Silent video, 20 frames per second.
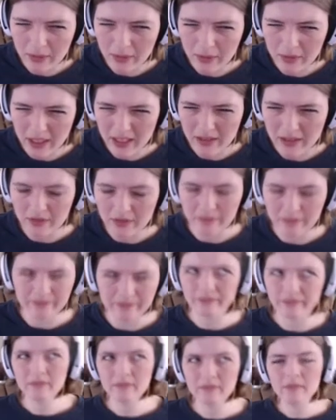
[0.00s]
test or
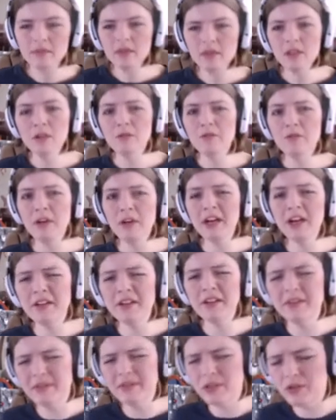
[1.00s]

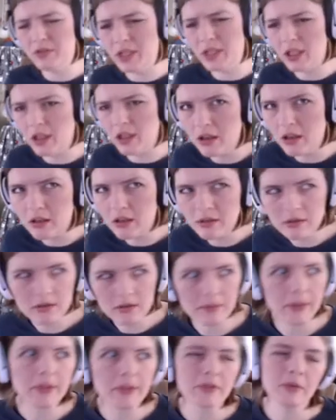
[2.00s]
fire drill?
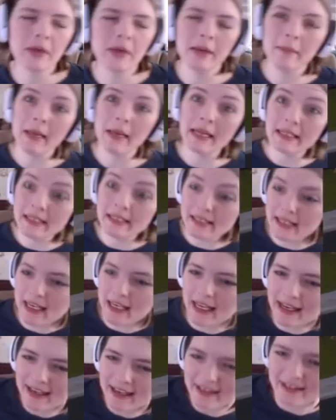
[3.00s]
That's what I meant to
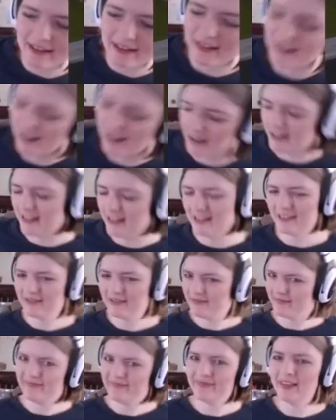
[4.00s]
say. God.
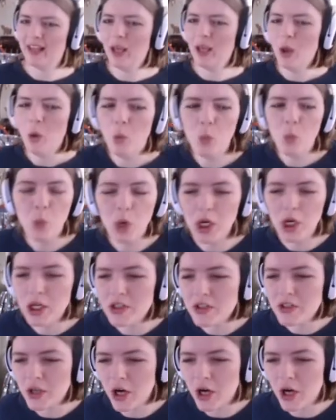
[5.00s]
Words are